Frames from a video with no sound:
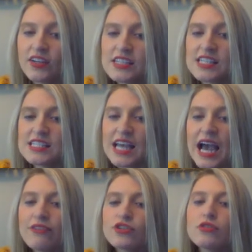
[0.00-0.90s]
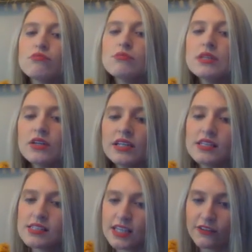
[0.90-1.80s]
this is after
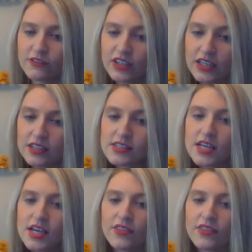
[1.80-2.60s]
millions of years,